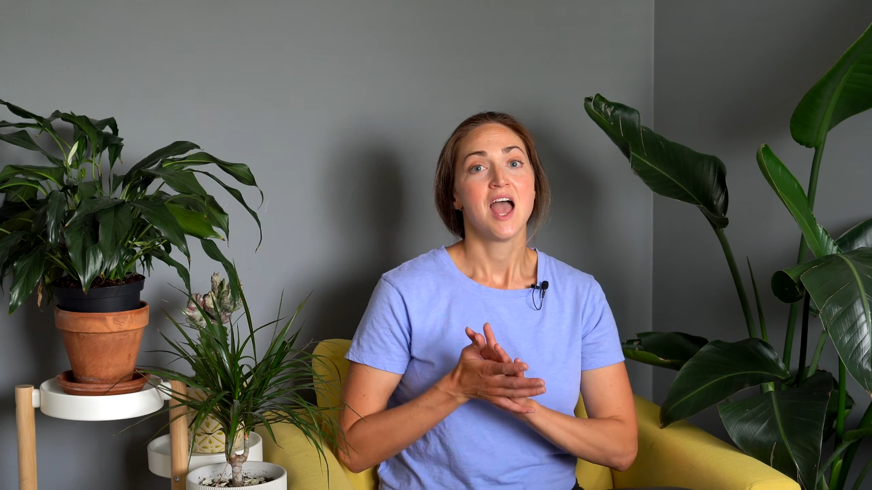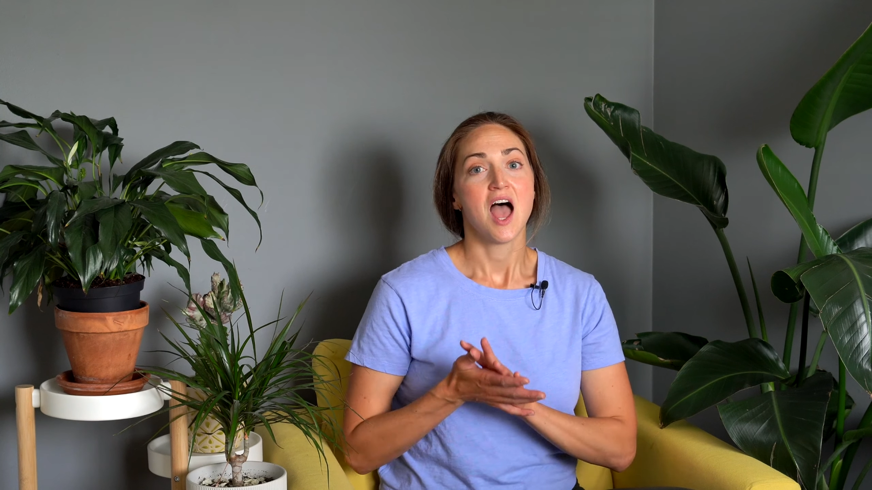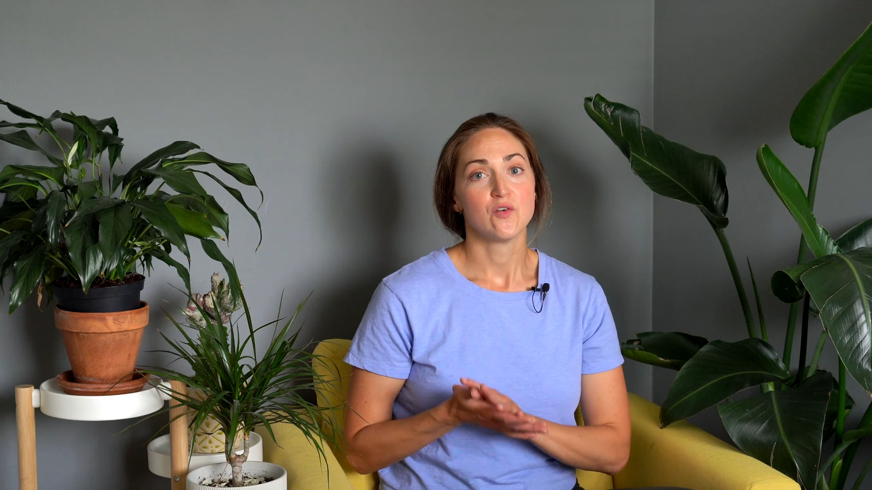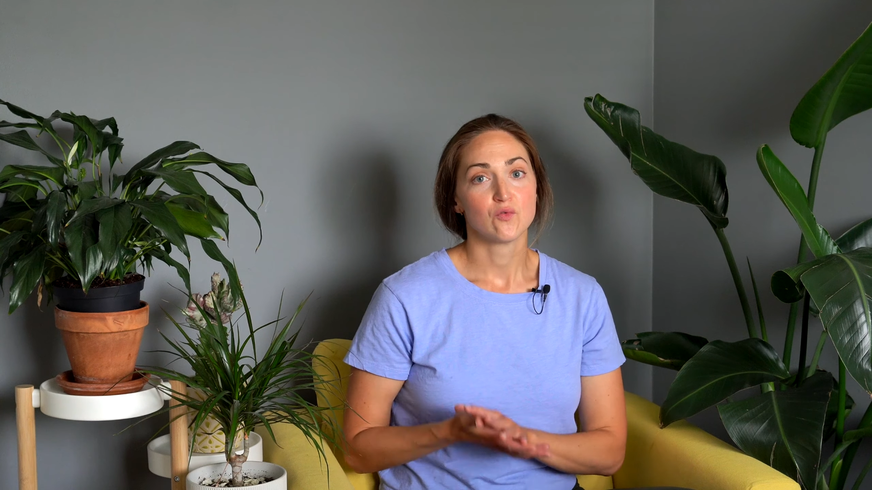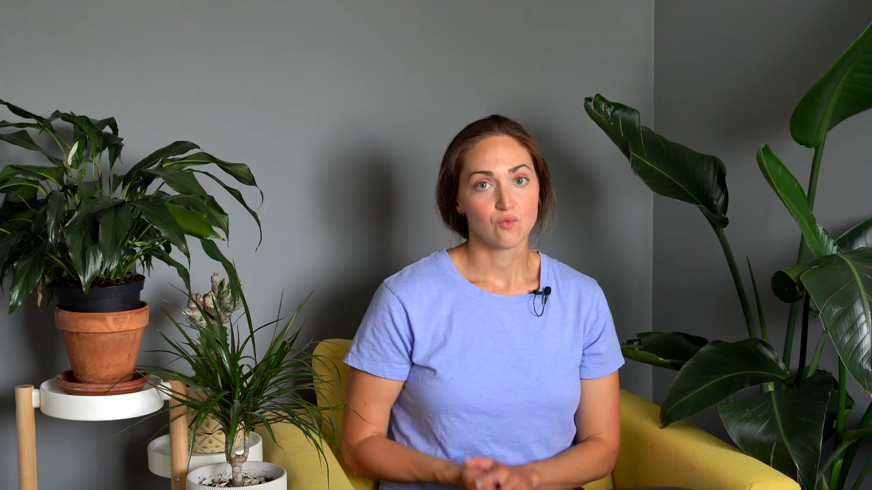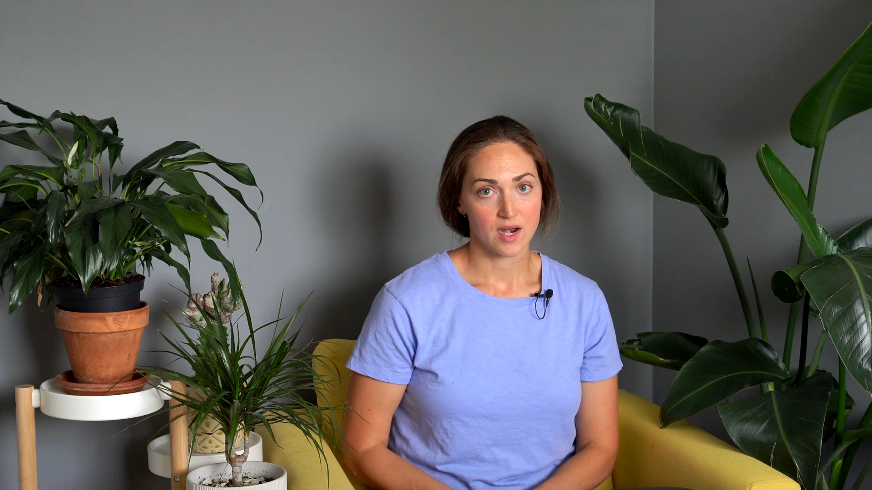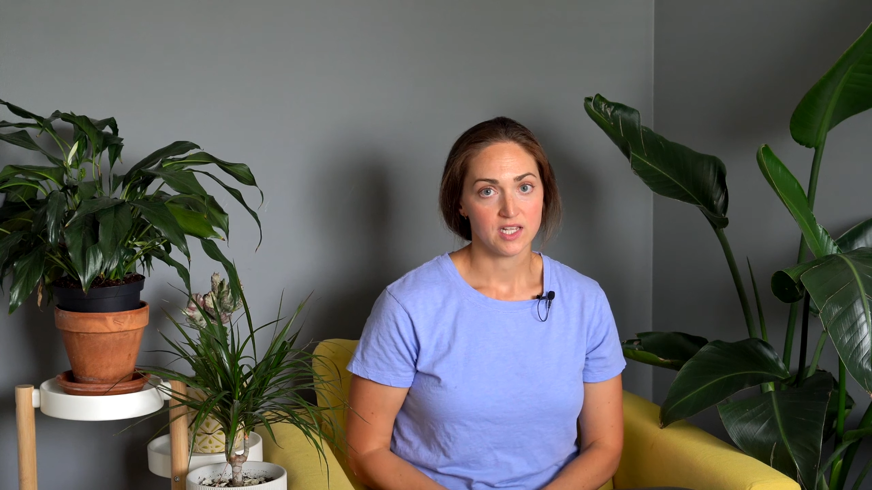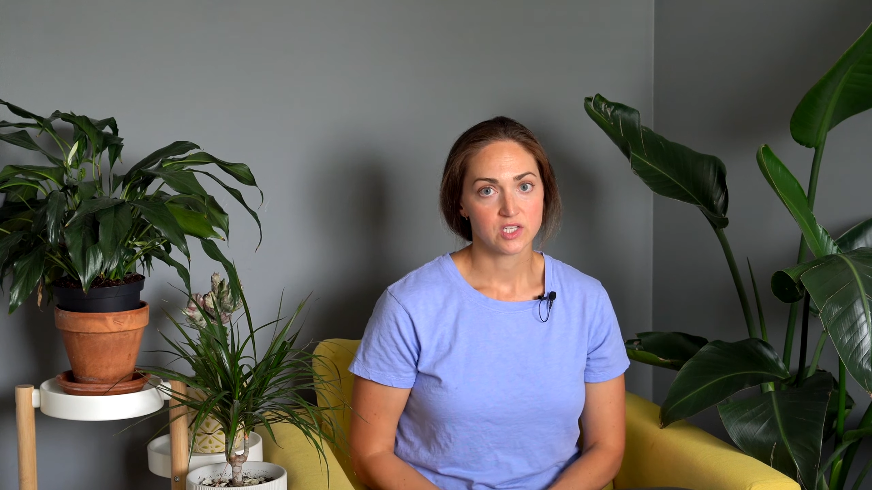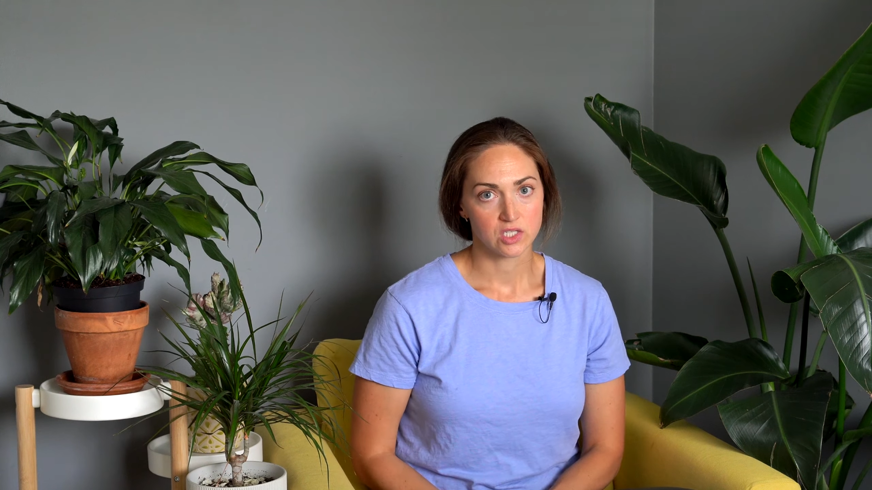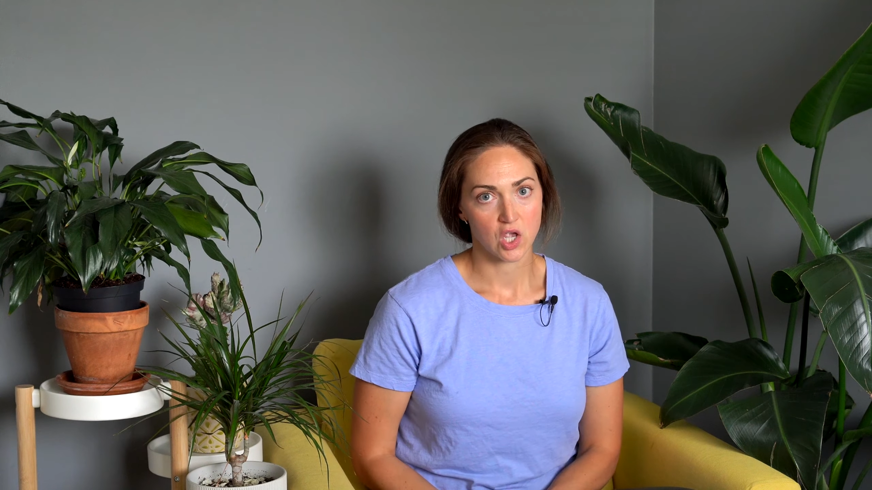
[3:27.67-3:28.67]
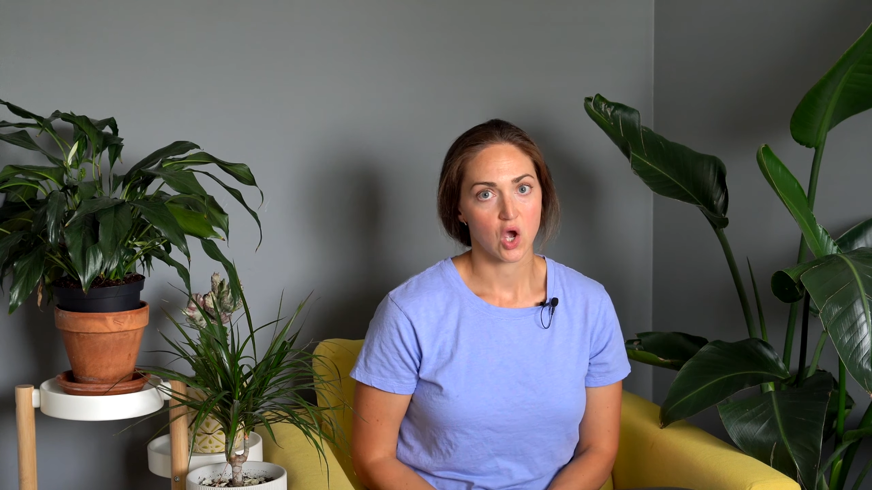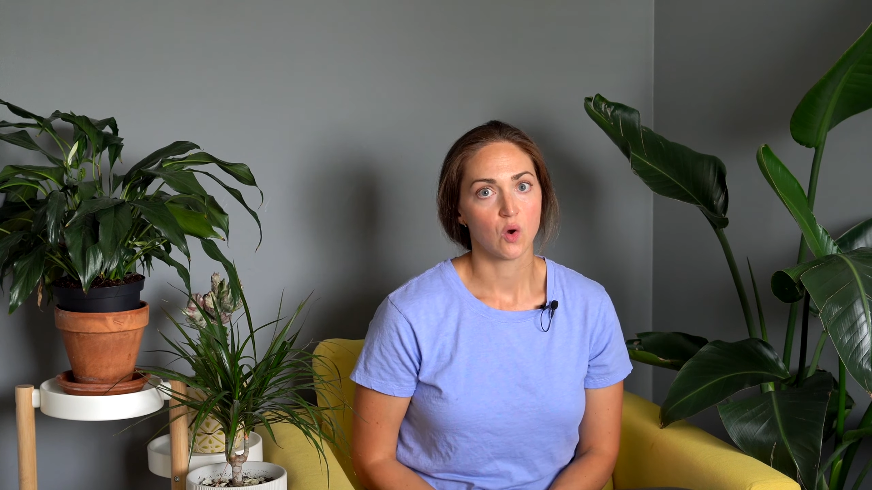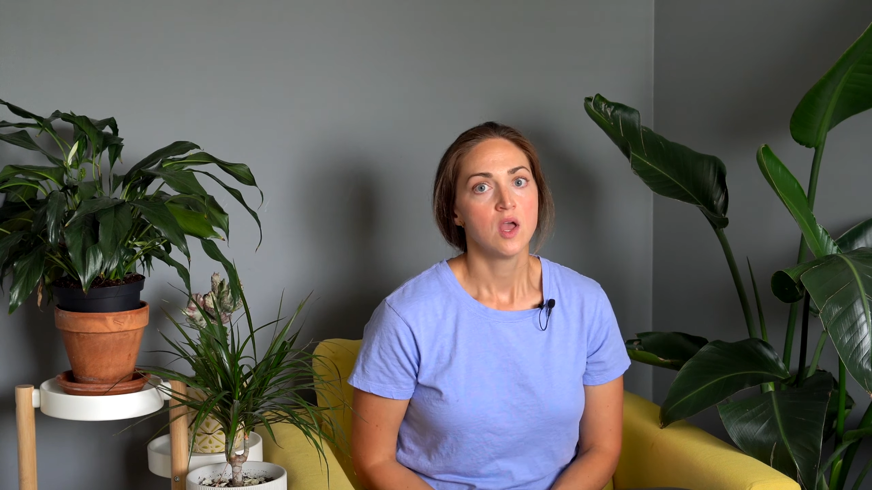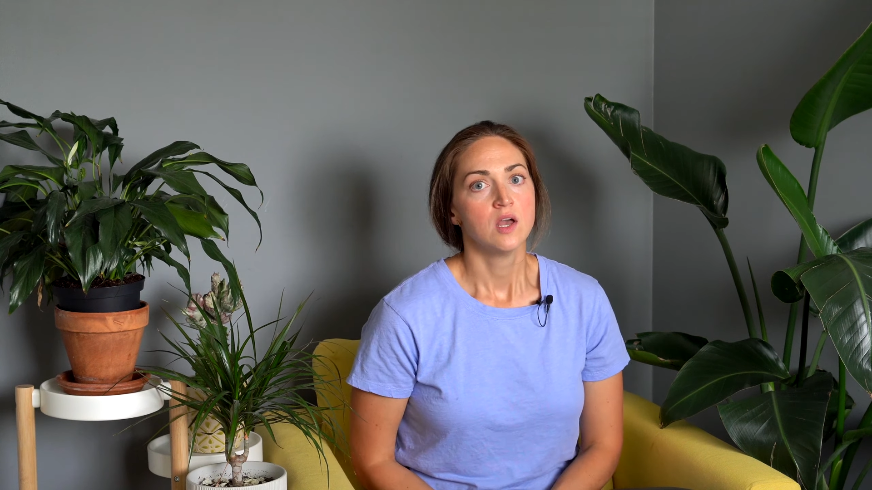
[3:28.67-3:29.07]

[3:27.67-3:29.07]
and ready to go.